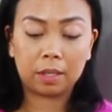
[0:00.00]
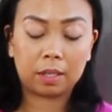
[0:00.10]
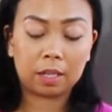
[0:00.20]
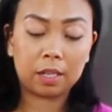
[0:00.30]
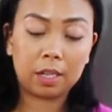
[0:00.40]

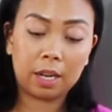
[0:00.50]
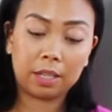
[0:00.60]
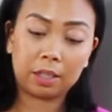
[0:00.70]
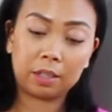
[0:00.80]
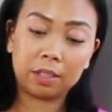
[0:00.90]
Kind of
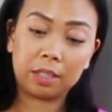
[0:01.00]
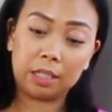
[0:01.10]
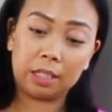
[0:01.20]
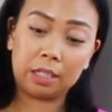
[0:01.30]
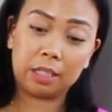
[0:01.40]
like the
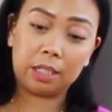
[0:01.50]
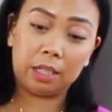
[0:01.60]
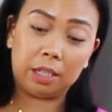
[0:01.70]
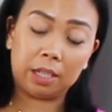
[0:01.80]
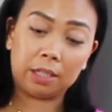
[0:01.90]

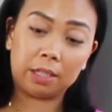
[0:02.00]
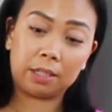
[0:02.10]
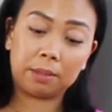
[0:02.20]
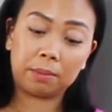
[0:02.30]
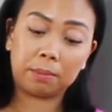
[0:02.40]
consistency, that's
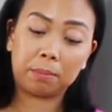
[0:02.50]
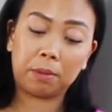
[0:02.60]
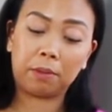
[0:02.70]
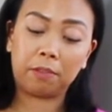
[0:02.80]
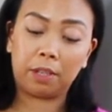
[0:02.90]

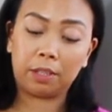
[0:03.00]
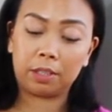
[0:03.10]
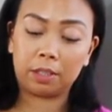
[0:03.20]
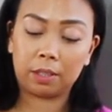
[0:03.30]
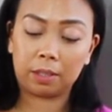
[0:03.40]
perfect.